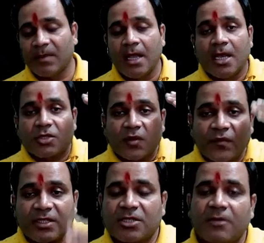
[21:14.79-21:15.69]
So
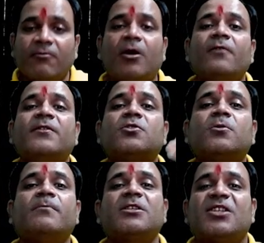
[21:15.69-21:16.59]
first of all, we should
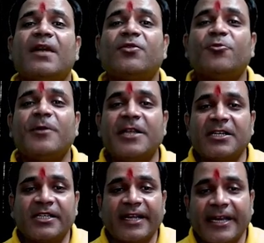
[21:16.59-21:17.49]
must have to be get
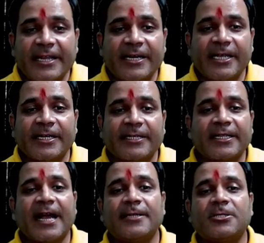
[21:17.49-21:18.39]
a clear here
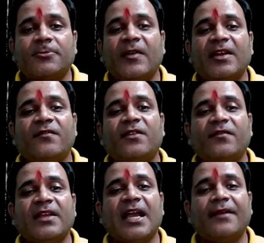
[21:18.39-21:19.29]
that whenever we
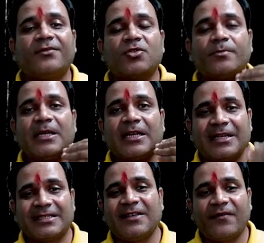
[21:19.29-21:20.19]
have to be
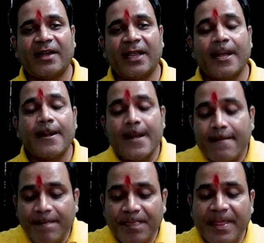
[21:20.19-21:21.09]
classified,
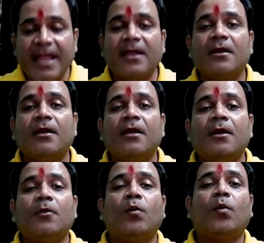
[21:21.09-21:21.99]
then
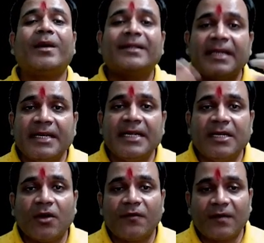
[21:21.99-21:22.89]
what the need of